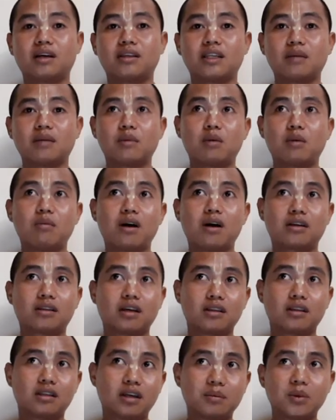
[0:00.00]
Teme
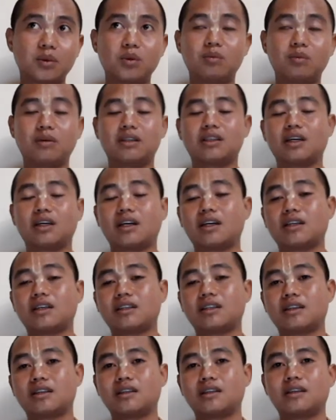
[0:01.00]
Bhakta Tamo.
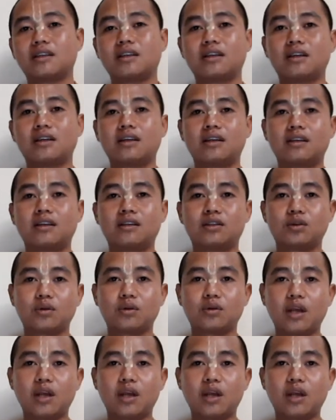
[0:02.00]
So